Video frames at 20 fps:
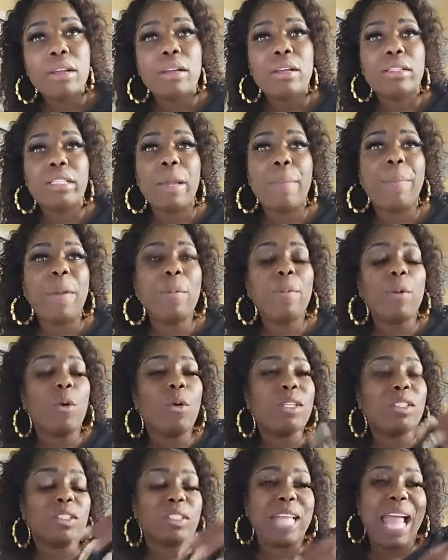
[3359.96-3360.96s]
Some people
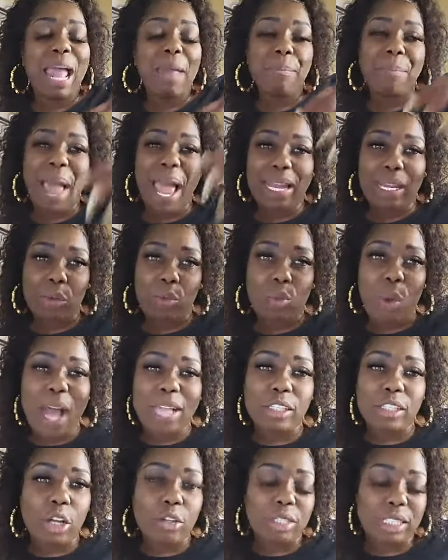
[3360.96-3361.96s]
will stand back and
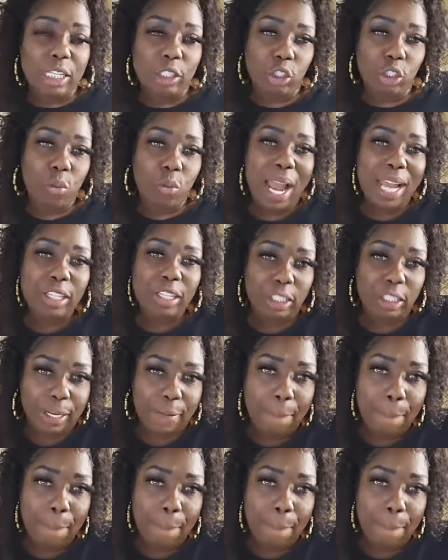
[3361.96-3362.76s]
watch your situation